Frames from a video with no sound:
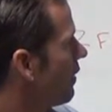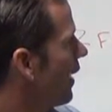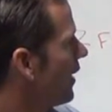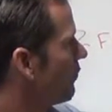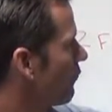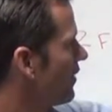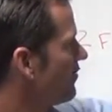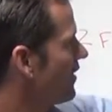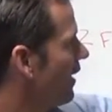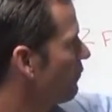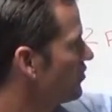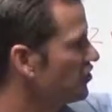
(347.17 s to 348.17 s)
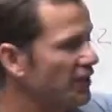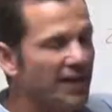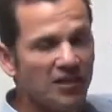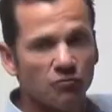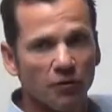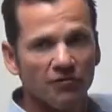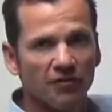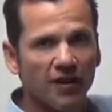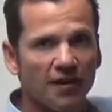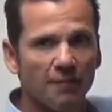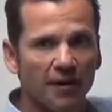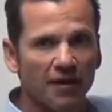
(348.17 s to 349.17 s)
And the reason that was changed once
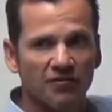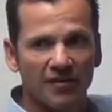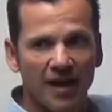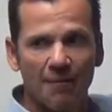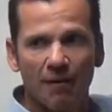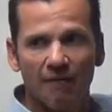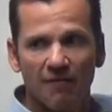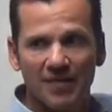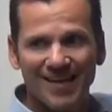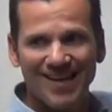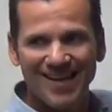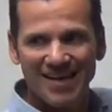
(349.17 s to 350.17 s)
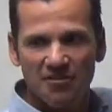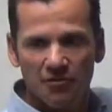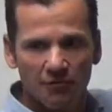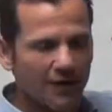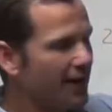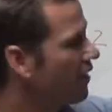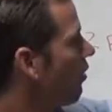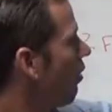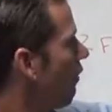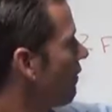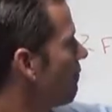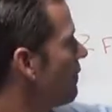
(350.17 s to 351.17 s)
again because it came off of the Ethernet
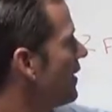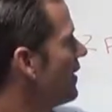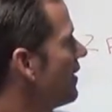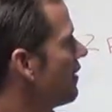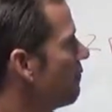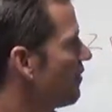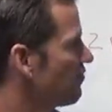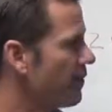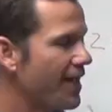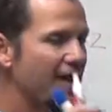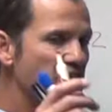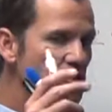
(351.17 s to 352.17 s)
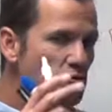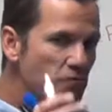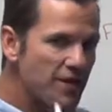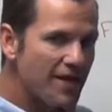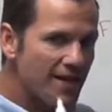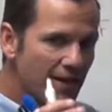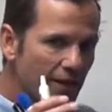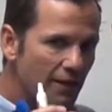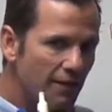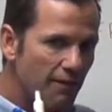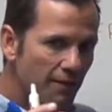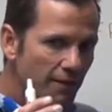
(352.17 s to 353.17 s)
card, meaning it must be a unique
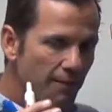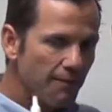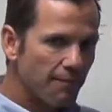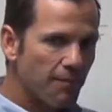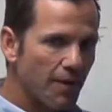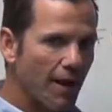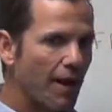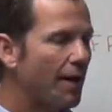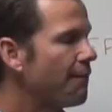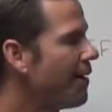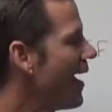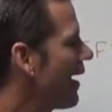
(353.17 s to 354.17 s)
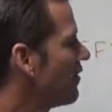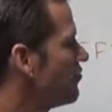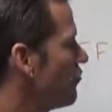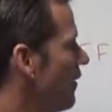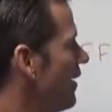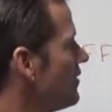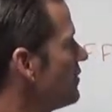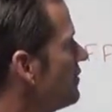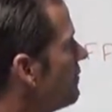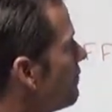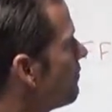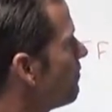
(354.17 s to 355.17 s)
MAC address.
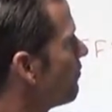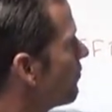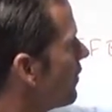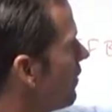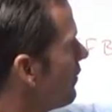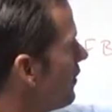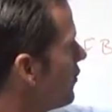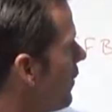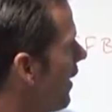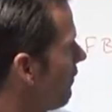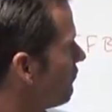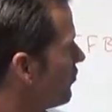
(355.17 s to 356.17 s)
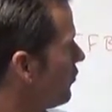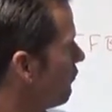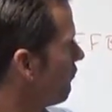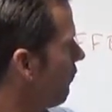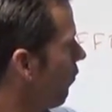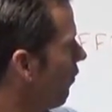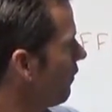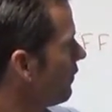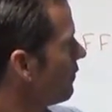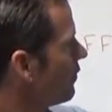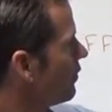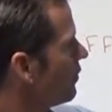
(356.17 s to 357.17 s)
Then you have
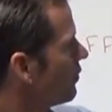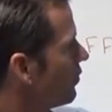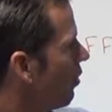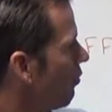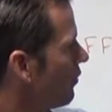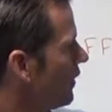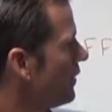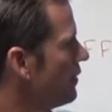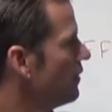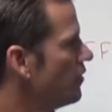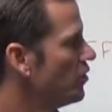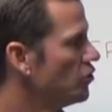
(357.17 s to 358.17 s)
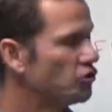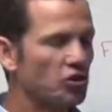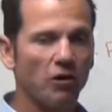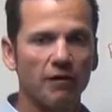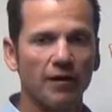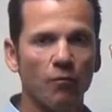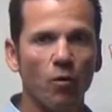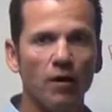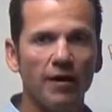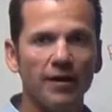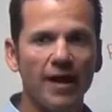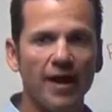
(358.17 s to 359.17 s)
24 colon Charlie
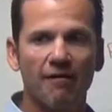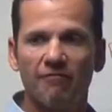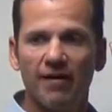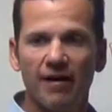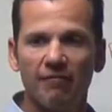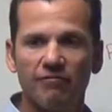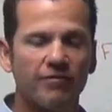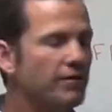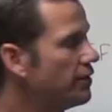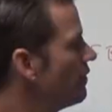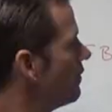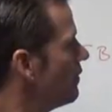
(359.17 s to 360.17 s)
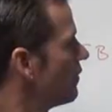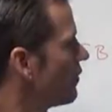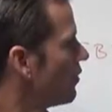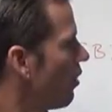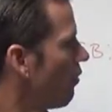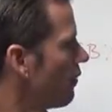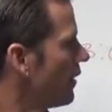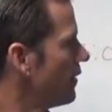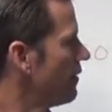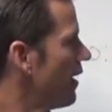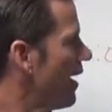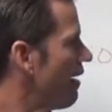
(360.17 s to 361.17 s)
1 FF
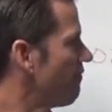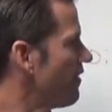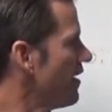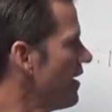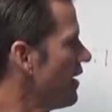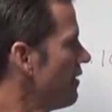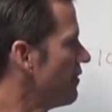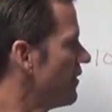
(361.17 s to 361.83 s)
colon FE.